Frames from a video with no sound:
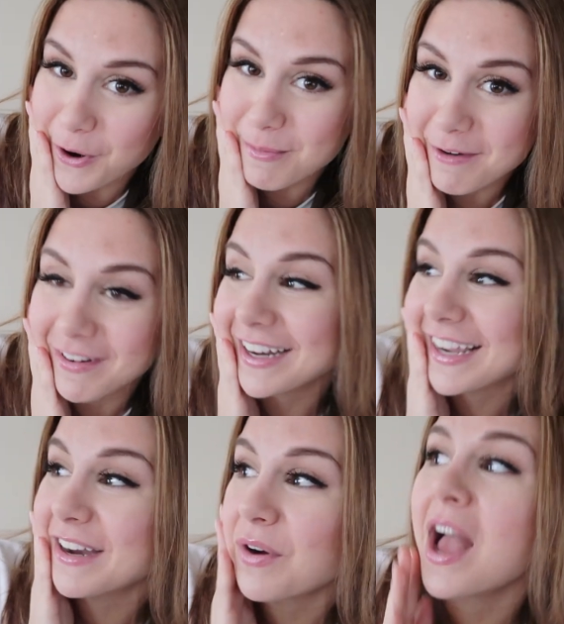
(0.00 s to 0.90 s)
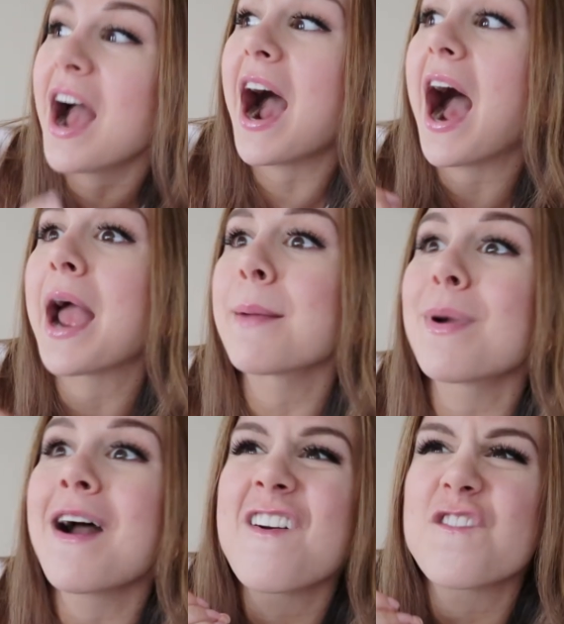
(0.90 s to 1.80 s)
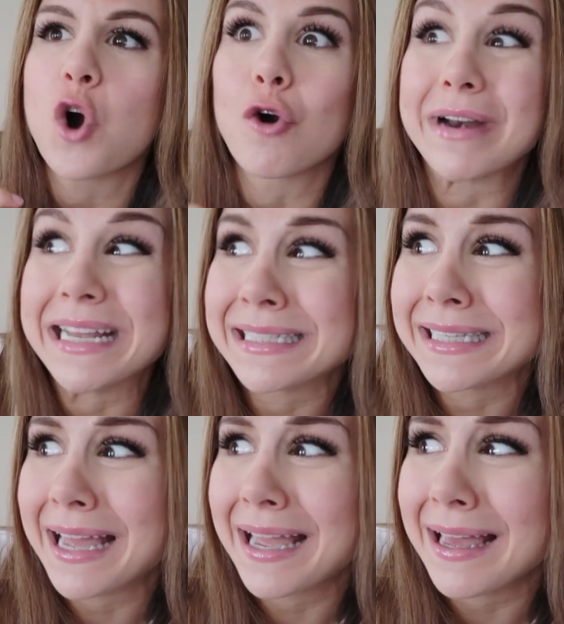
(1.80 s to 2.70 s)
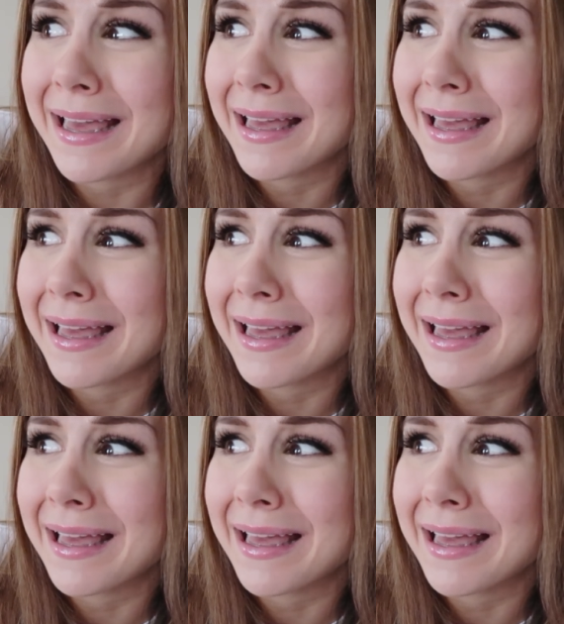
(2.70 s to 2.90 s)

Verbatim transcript: apartment right now. I'm freezing.